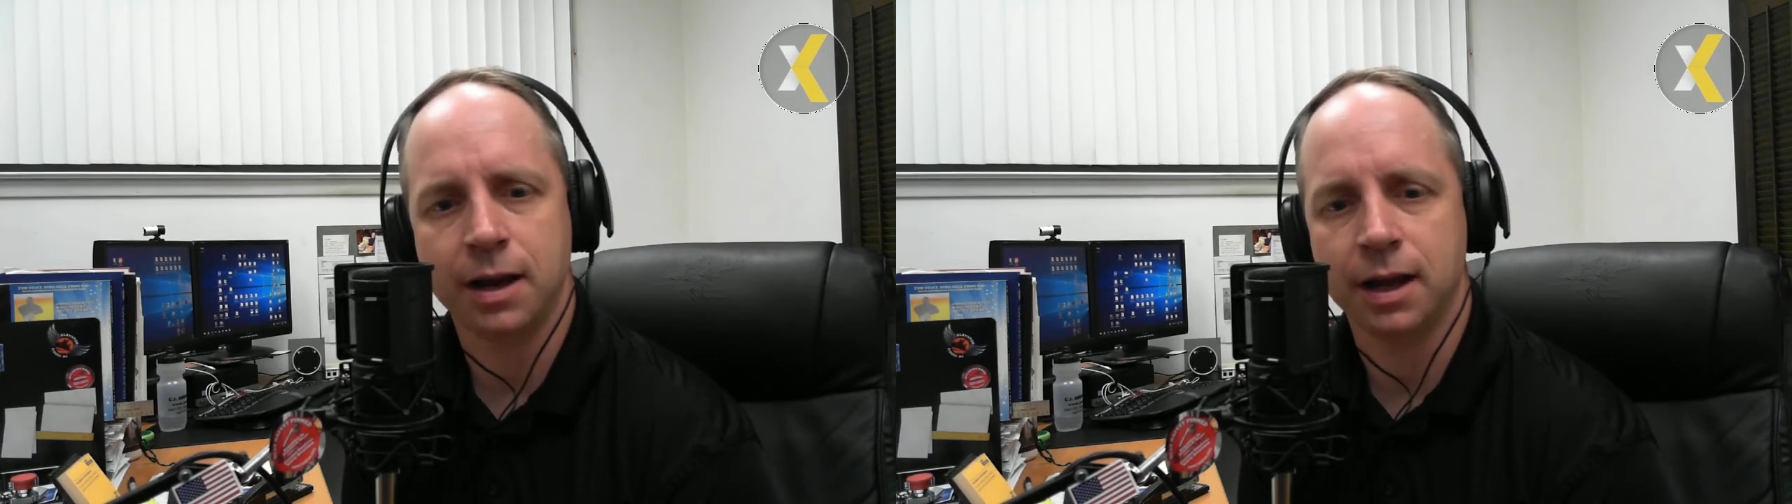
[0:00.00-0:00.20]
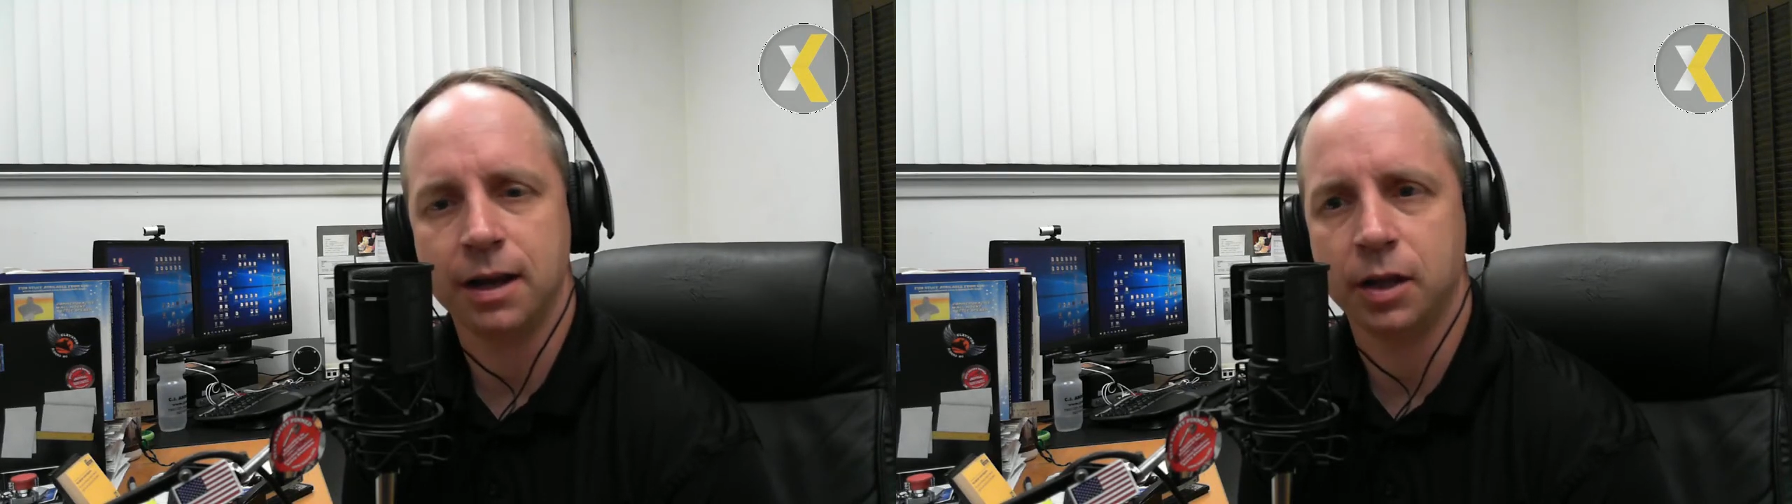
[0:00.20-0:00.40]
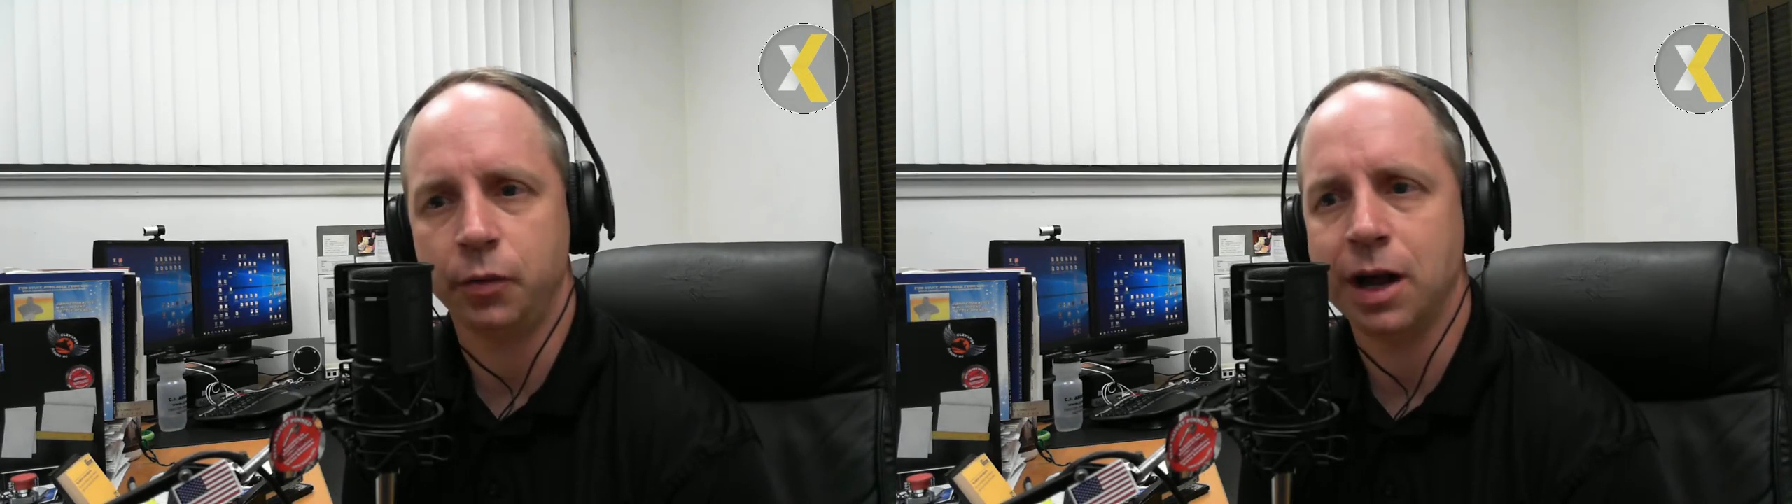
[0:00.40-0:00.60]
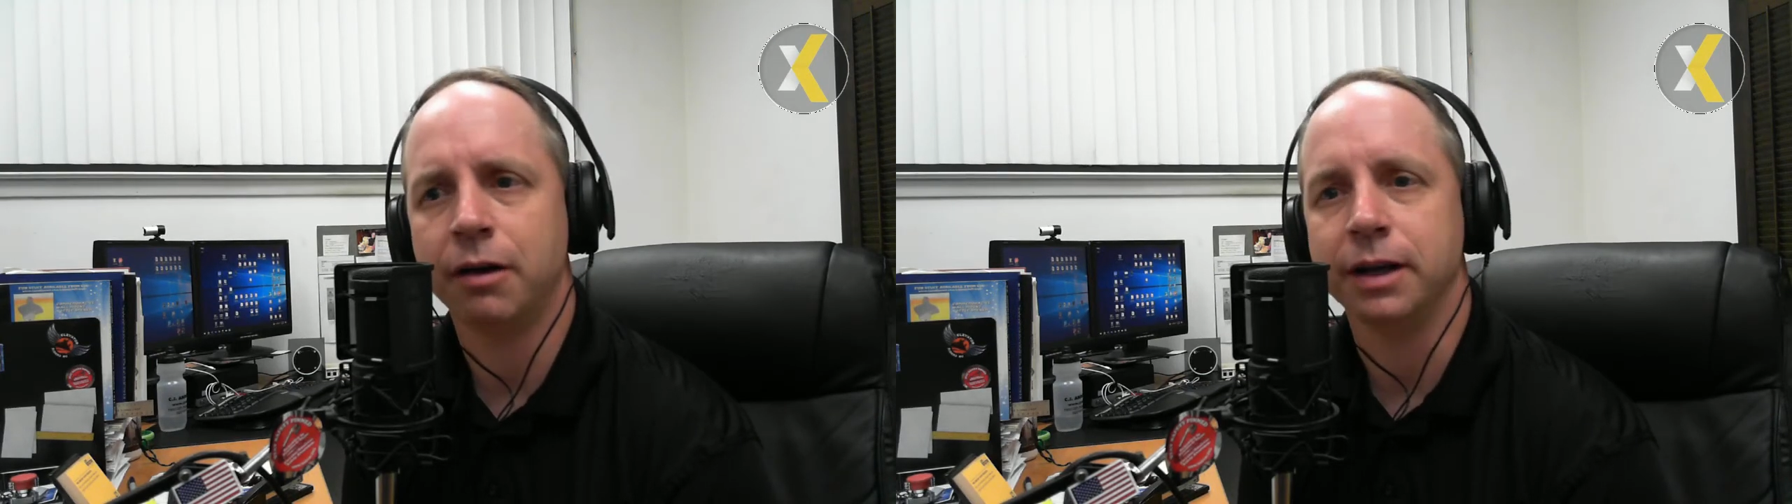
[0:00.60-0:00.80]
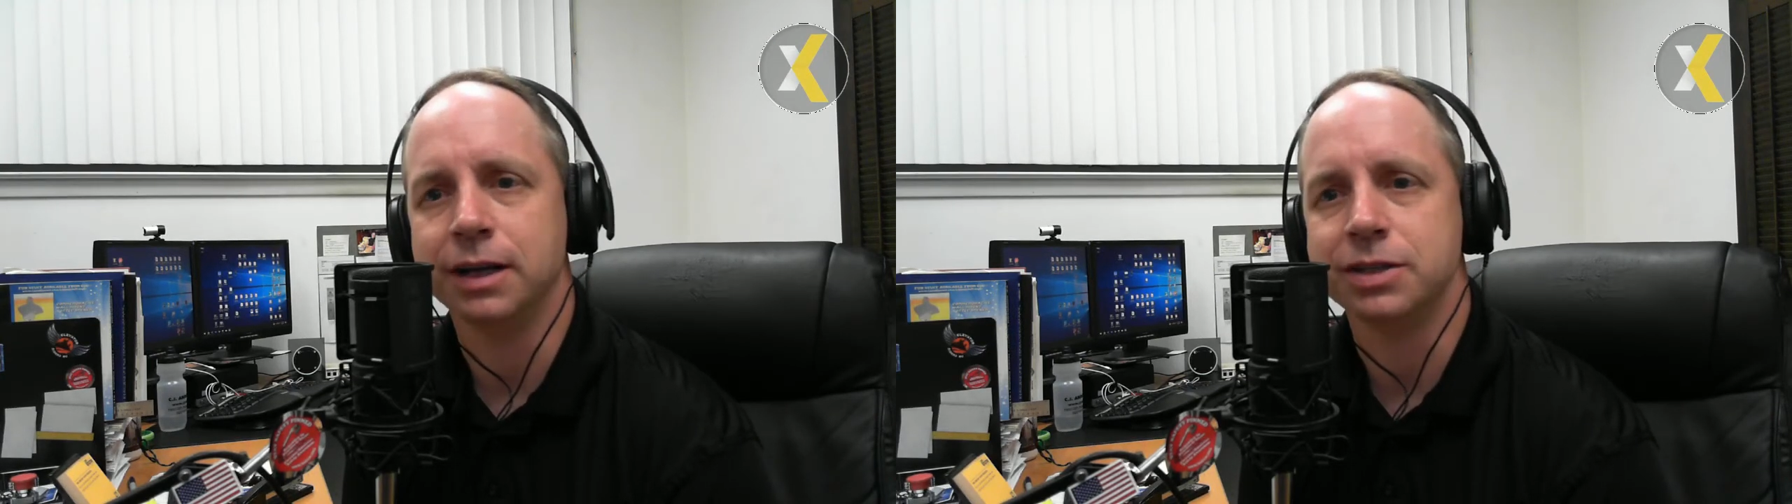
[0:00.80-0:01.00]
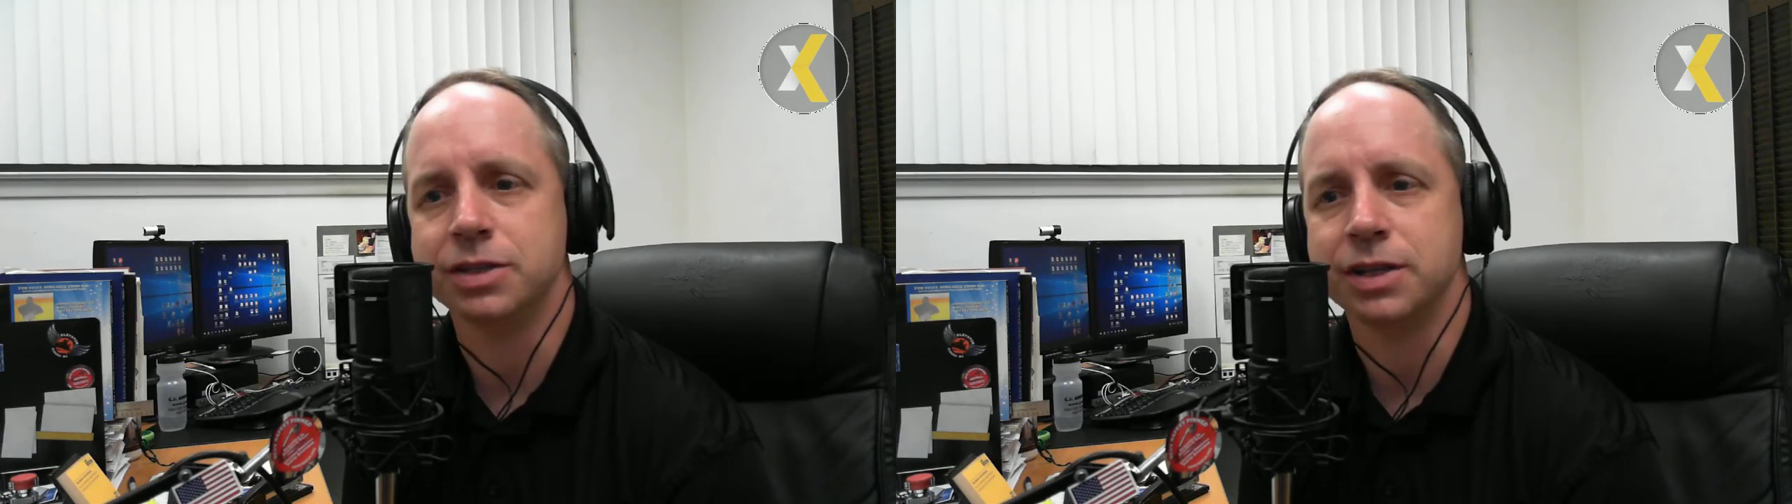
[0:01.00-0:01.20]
And and the reality is is